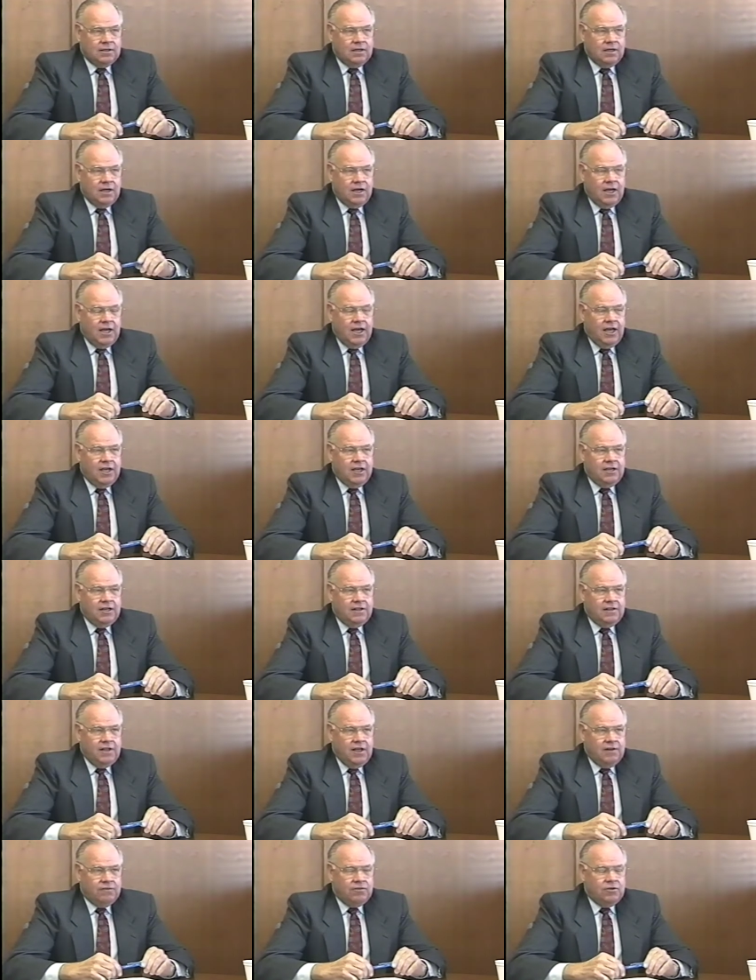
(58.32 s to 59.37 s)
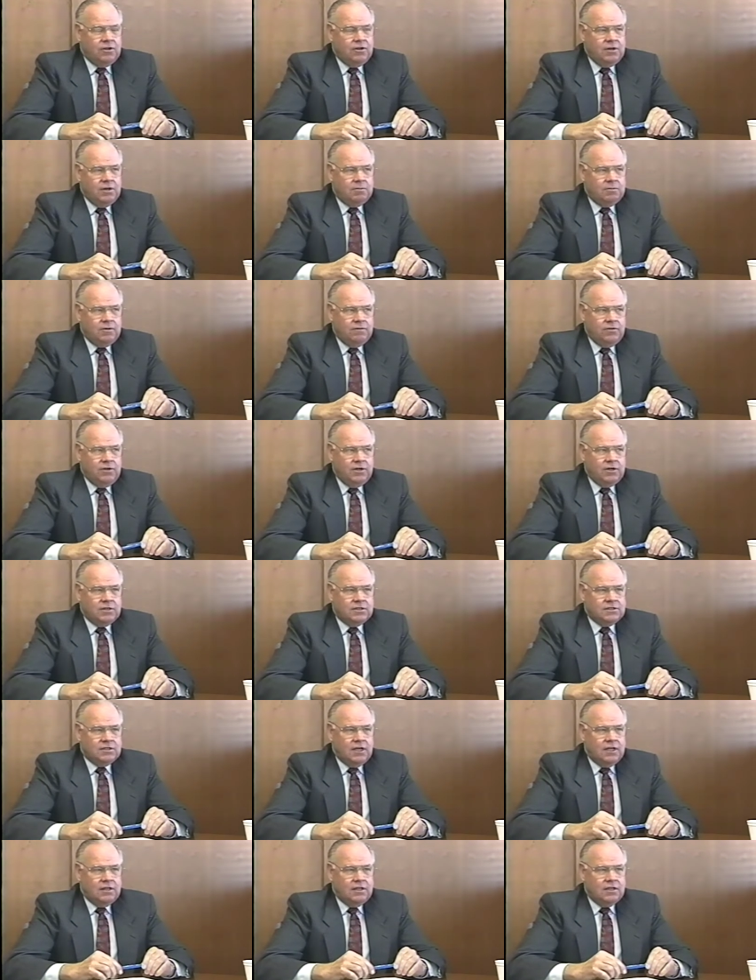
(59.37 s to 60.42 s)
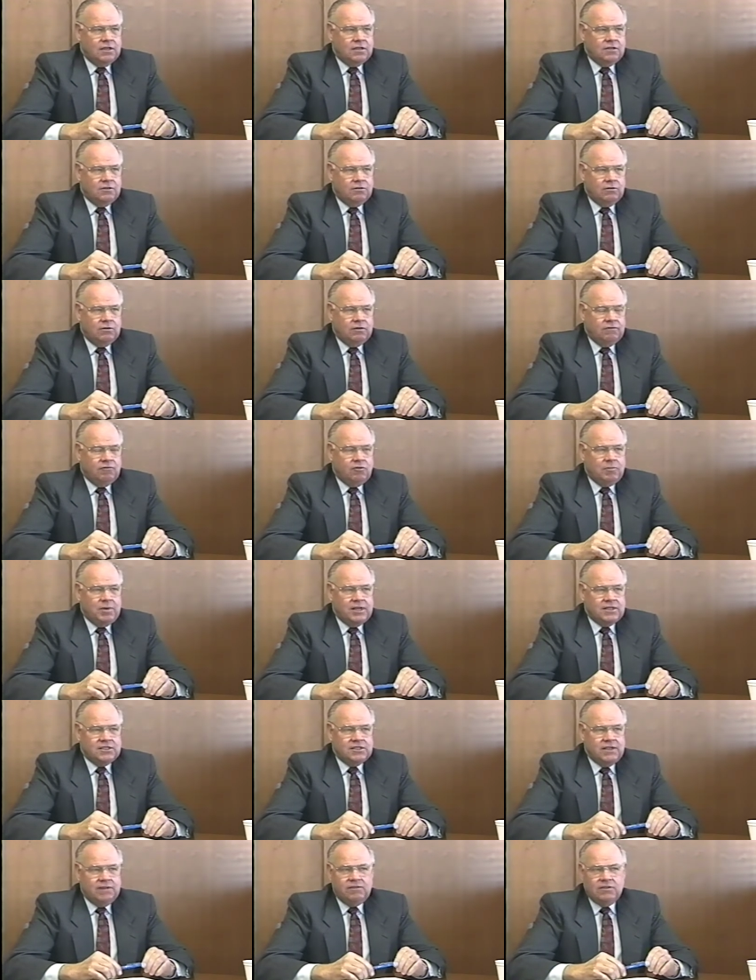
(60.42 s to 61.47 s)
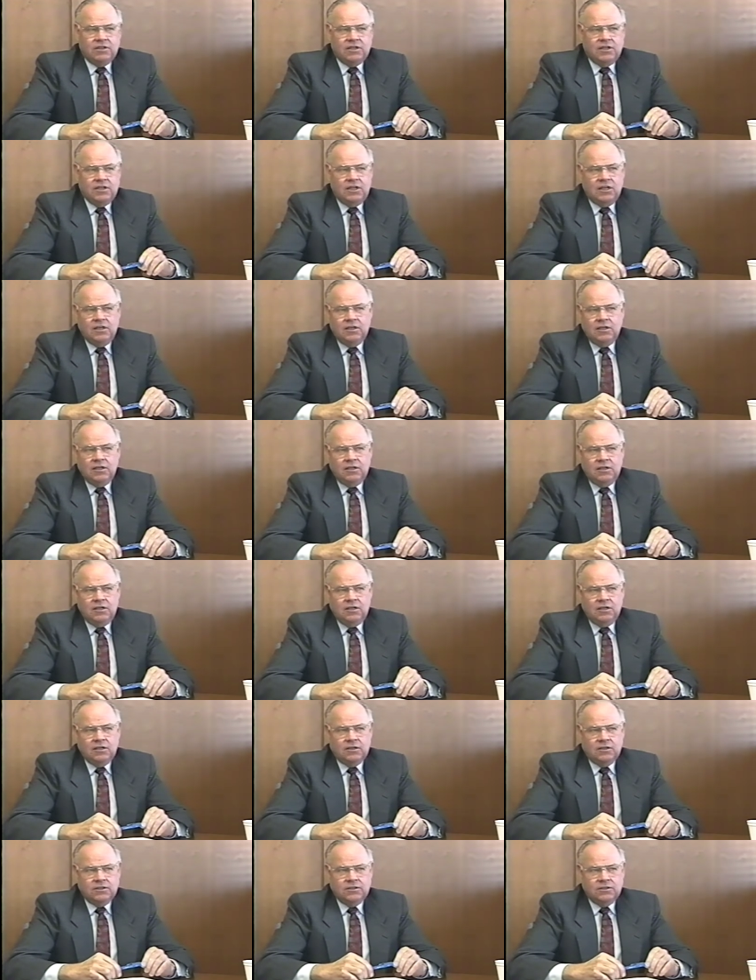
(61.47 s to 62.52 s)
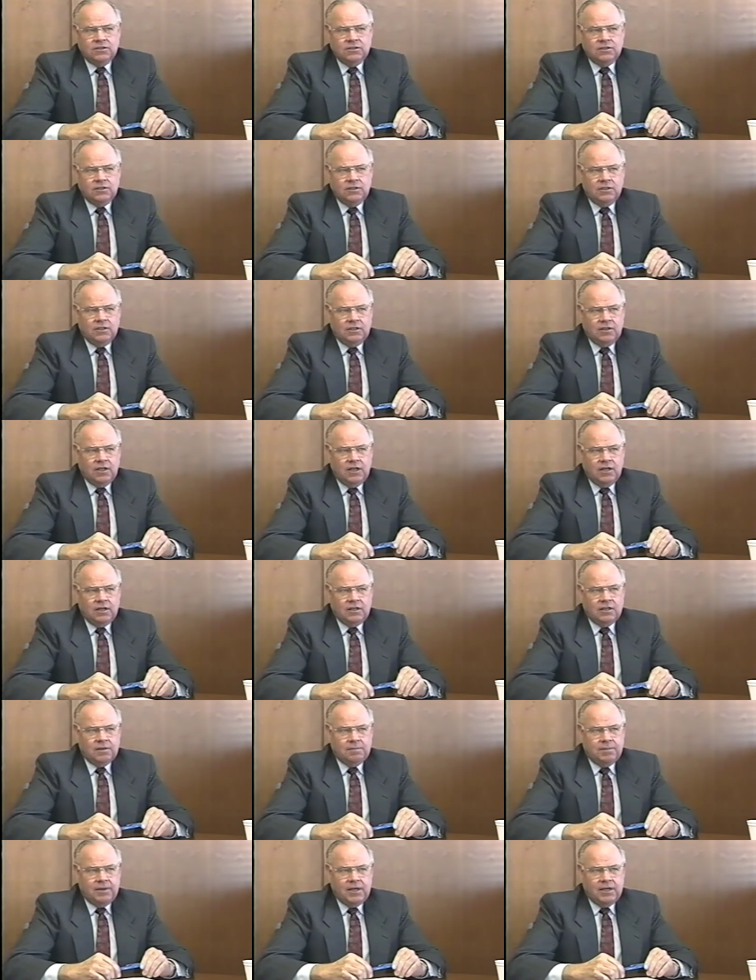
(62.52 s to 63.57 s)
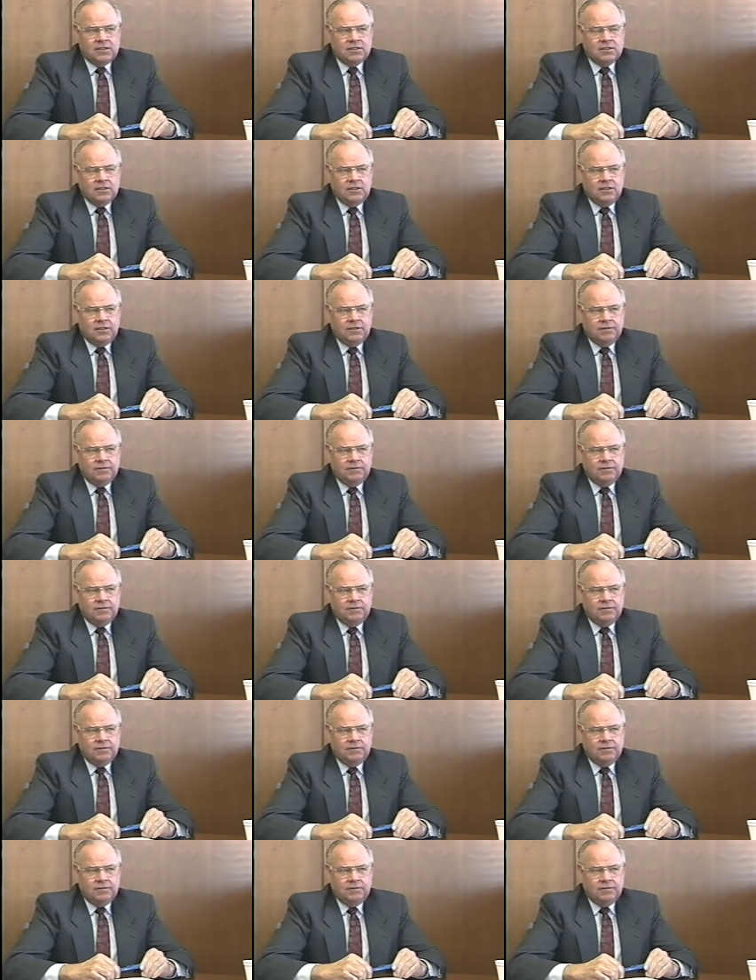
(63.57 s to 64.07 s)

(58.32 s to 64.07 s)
I did that for a number of years. I think a total of about 17, 18 years in that capacity.